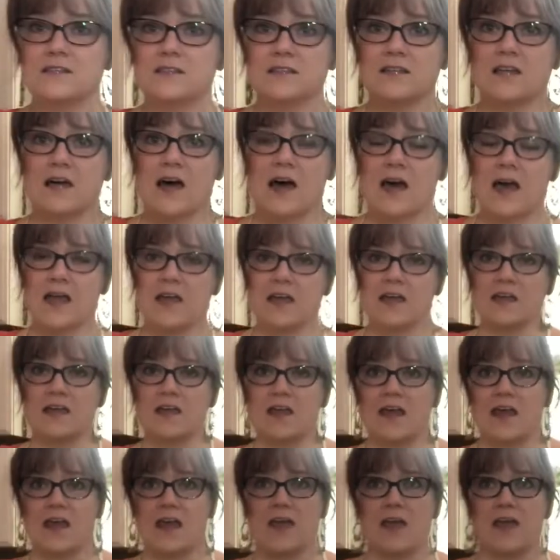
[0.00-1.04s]
like
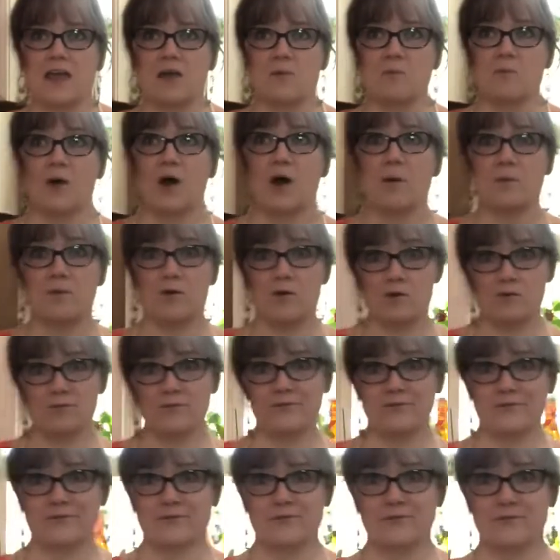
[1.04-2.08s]
a purple.
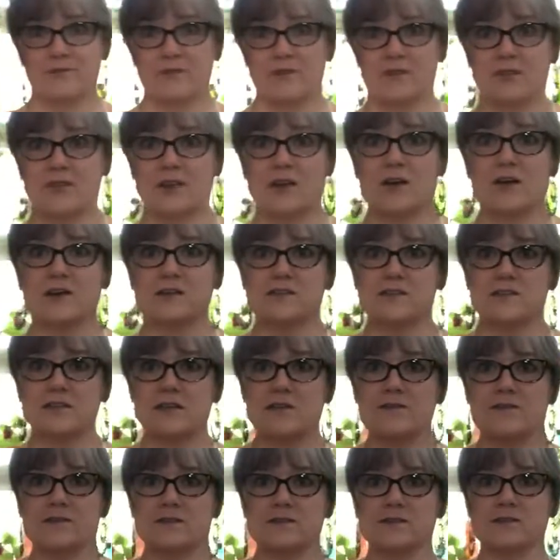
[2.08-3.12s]
There is
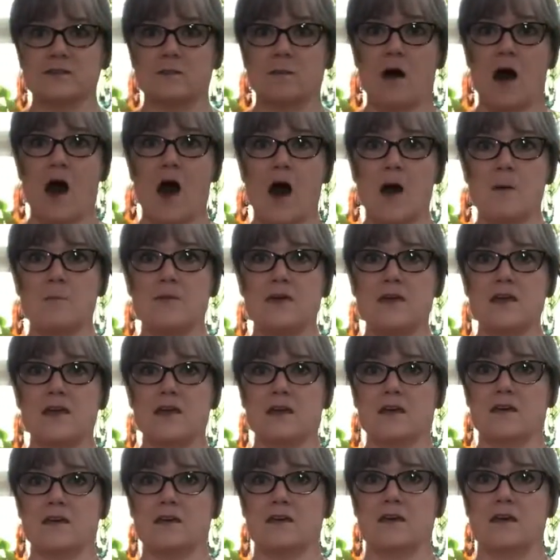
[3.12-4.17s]
even some hot pink
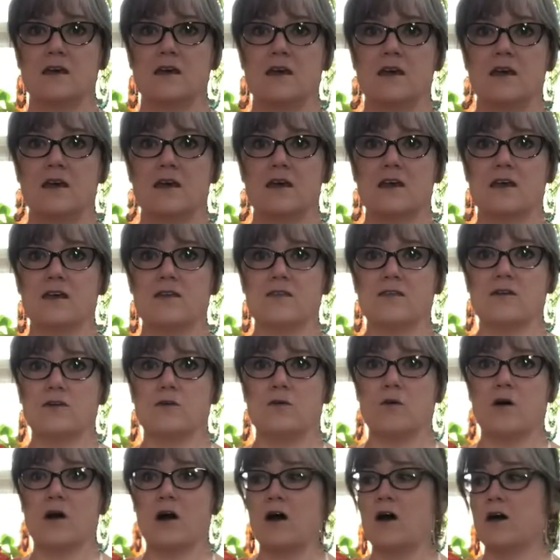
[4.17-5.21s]
in the
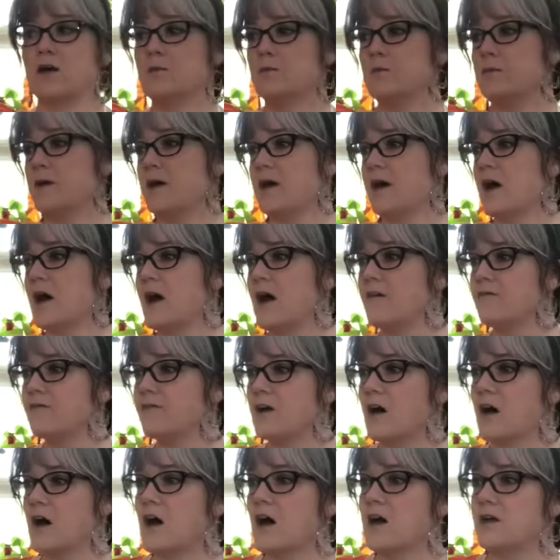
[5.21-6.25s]
rug, but I've
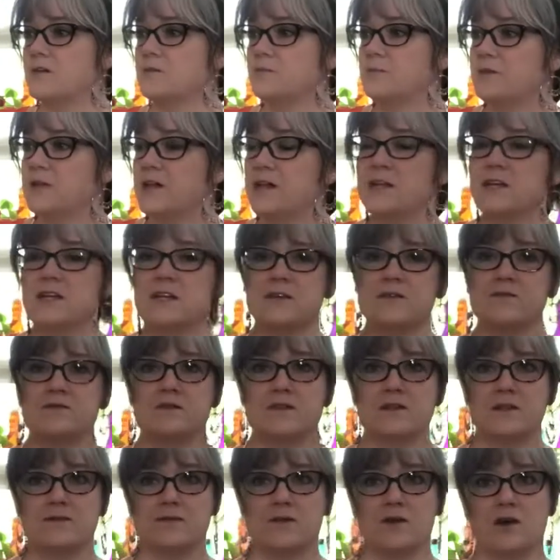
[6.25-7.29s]
got plenty of
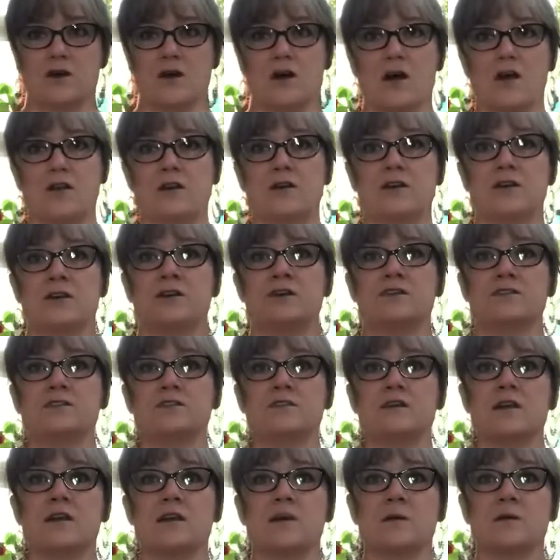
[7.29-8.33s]
different colors
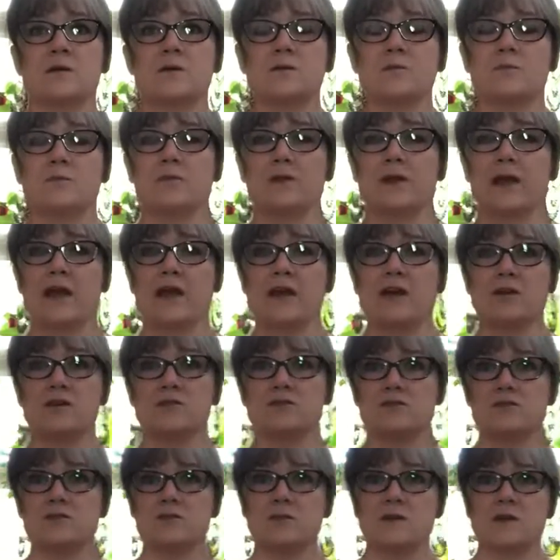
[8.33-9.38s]
and I plan on
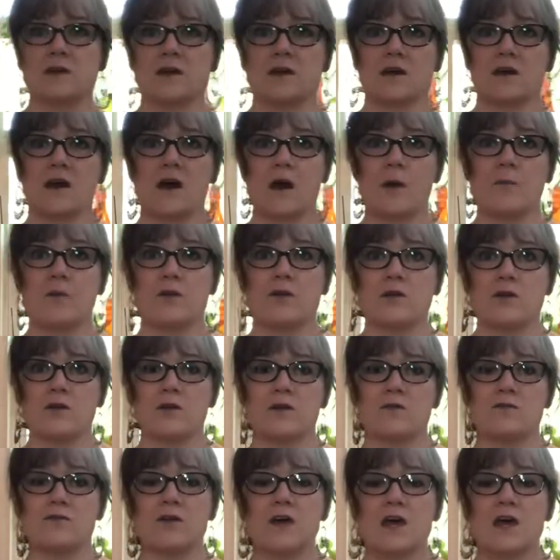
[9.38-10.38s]
doing a couple of